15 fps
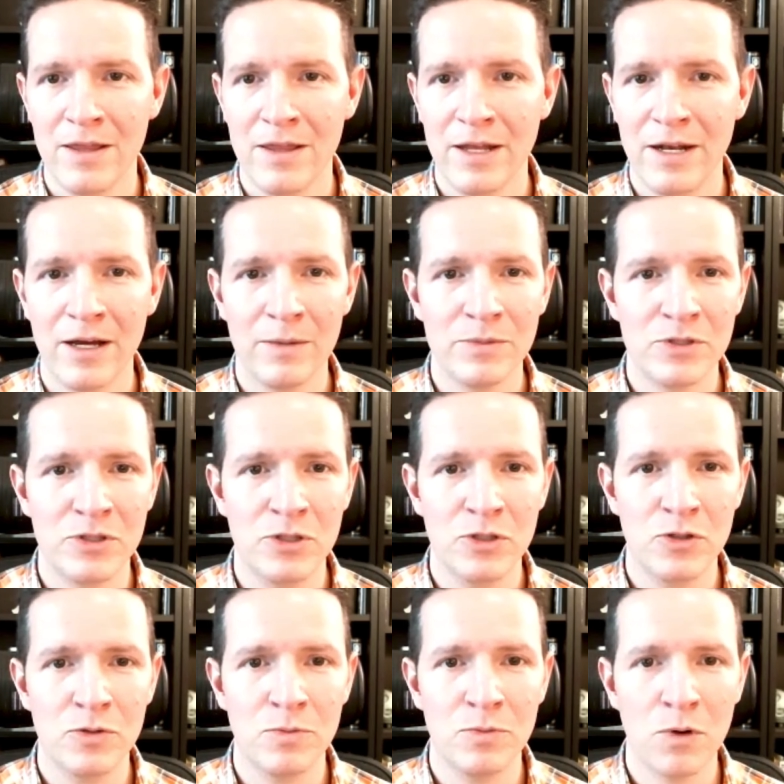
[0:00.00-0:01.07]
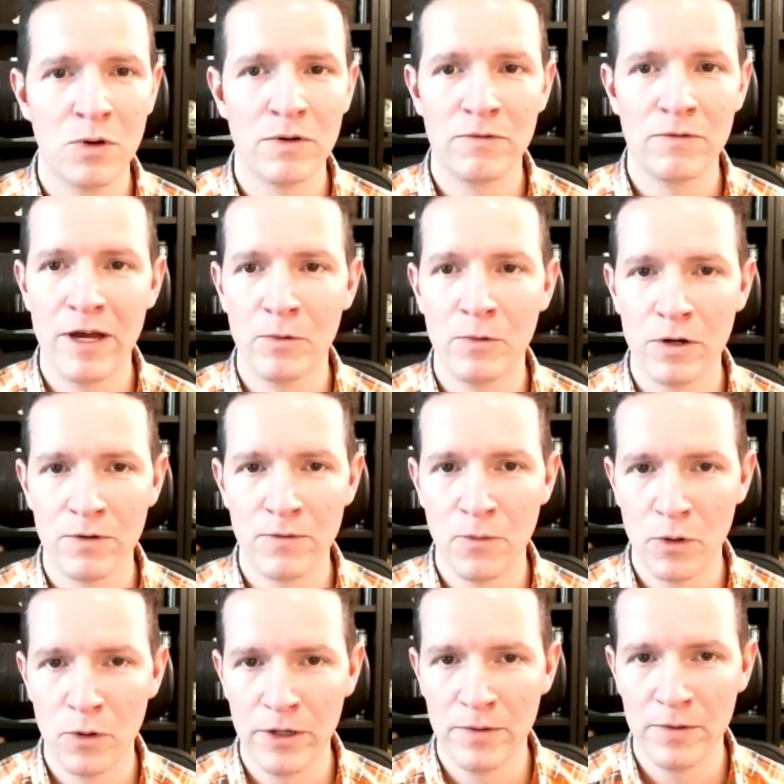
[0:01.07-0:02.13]
that helps do more of that work
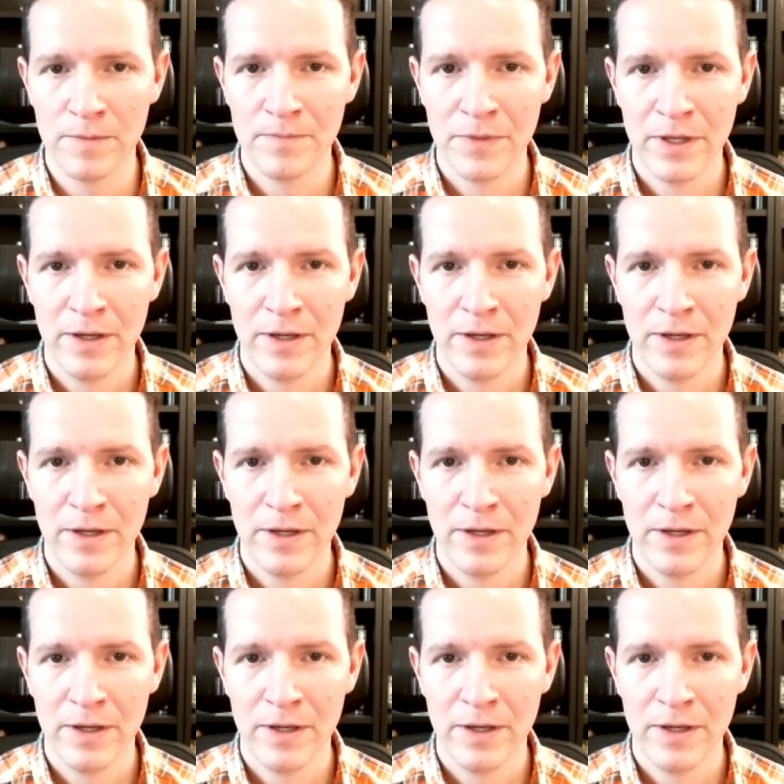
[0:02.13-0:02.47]
for you.